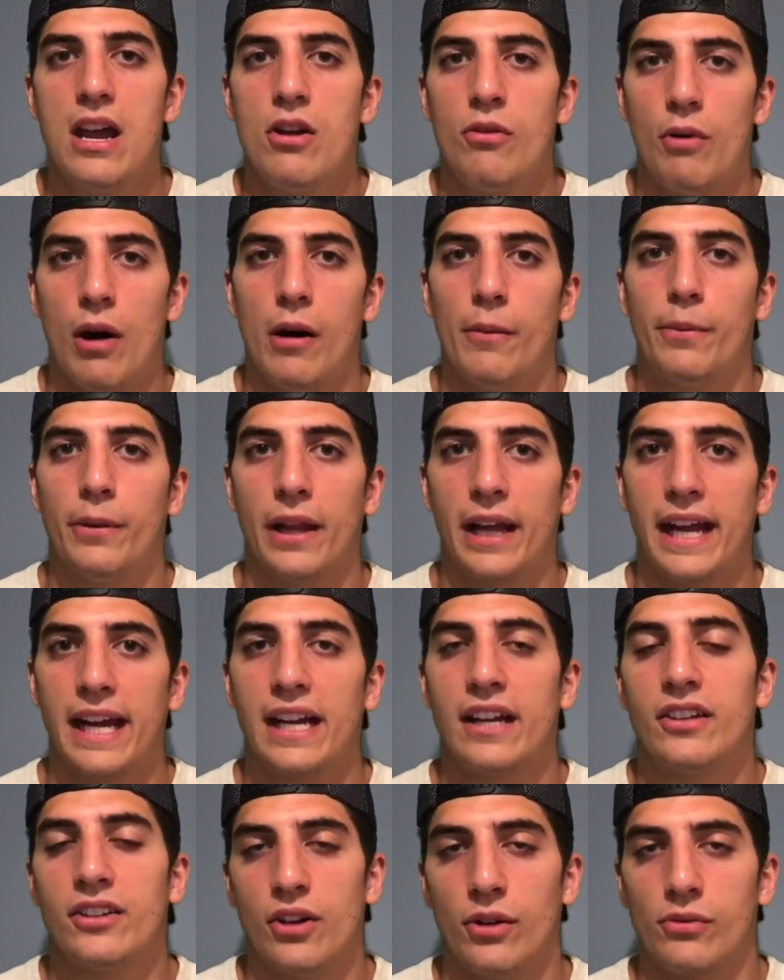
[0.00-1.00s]
while
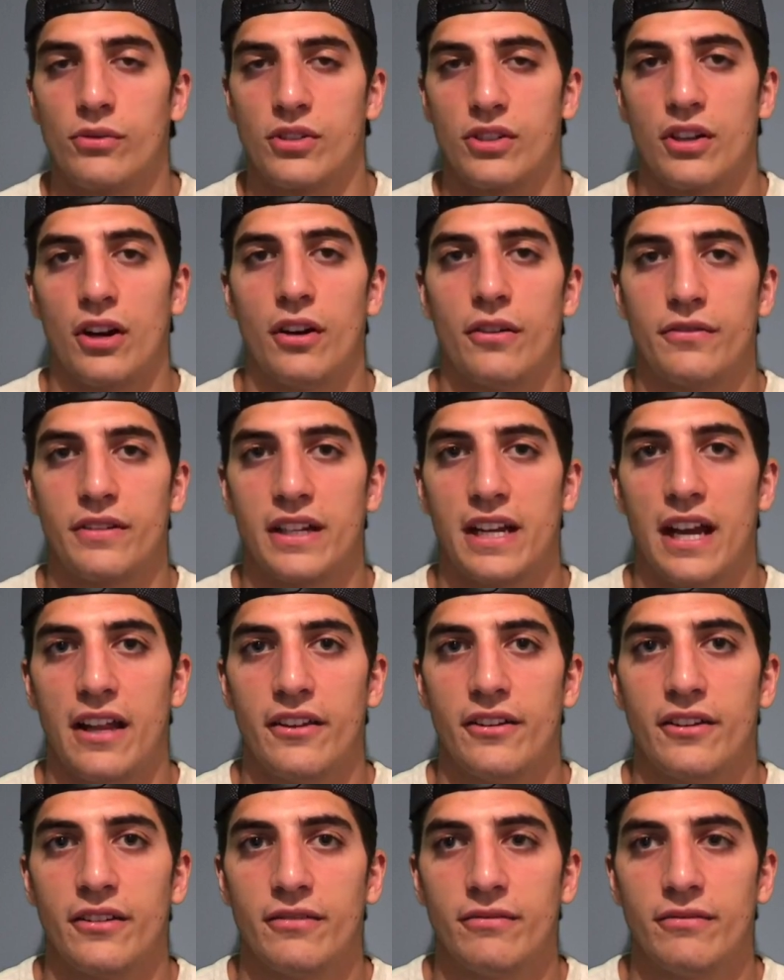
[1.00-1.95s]
playing Don't Starve together.